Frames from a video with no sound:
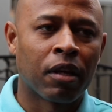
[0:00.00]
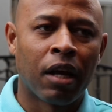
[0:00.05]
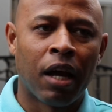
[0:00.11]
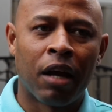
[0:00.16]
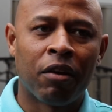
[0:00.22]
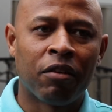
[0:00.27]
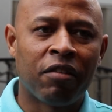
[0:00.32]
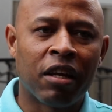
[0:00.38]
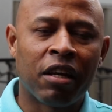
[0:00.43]

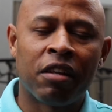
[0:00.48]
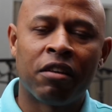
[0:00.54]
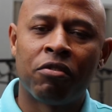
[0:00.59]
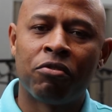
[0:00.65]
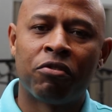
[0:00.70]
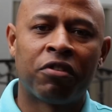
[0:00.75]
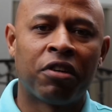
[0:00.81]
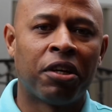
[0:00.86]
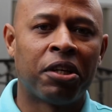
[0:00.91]
I don't take it
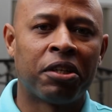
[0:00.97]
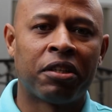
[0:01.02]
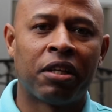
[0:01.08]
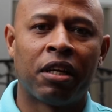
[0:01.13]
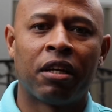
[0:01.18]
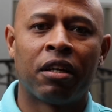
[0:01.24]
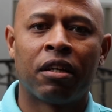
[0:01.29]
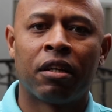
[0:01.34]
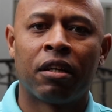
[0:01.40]
too
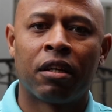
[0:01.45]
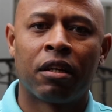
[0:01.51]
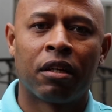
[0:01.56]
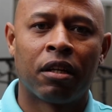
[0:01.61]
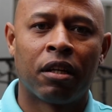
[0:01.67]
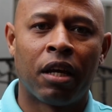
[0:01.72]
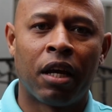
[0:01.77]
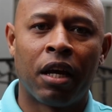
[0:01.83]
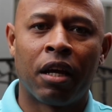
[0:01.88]
seriously.
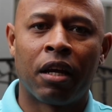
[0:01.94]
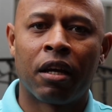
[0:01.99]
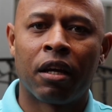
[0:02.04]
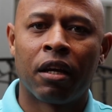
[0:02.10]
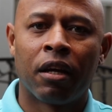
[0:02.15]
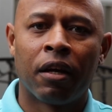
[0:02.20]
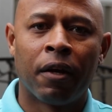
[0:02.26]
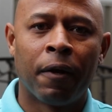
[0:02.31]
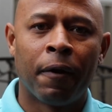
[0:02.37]
Like
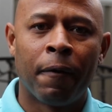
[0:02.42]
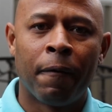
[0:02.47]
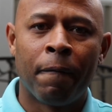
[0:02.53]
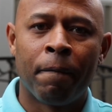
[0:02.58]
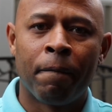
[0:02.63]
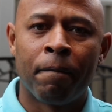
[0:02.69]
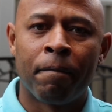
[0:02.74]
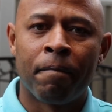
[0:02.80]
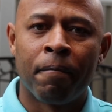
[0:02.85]

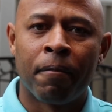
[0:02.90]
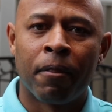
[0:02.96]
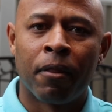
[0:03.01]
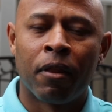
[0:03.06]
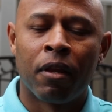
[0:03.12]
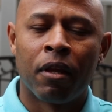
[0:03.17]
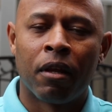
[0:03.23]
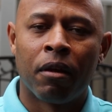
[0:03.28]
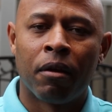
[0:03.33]

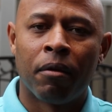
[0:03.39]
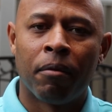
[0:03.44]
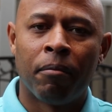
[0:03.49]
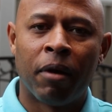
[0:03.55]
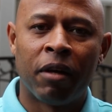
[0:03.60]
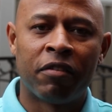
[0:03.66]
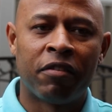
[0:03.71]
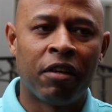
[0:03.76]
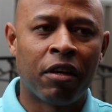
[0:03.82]

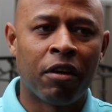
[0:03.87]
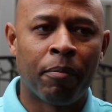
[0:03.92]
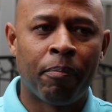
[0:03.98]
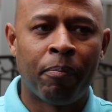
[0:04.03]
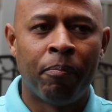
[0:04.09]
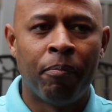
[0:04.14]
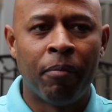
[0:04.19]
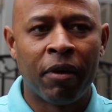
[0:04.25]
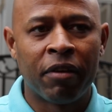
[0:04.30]
my secret,
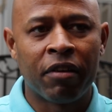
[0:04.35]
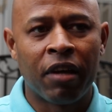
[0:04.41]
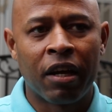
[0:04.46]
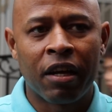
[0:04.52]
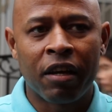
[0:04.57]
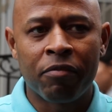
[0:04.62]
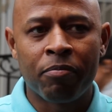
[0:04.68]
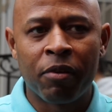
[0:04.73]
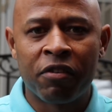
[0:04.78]
my,
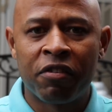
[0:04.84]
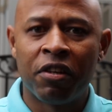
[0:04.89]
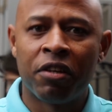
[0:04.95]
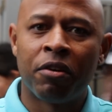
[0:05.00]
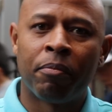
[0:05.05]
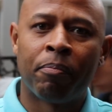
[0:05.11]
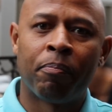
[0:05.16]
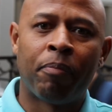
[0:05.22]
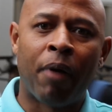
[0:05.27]
I guess my
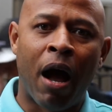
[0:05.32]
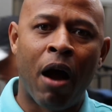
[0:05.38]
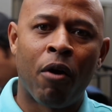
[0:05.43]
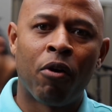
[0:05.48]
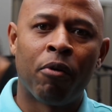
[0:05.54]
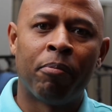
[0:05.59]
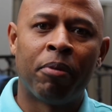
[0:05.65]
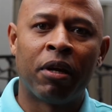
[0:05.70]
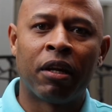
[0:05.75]
secret
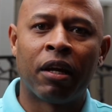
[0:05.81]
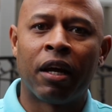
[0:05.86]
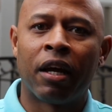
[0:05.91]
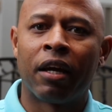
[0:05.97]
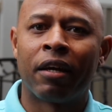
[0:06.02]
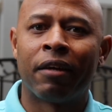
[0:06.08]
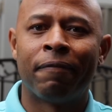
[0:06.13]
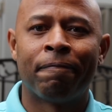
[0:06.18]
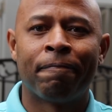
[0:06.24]
power would be
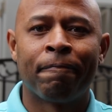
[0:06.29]
like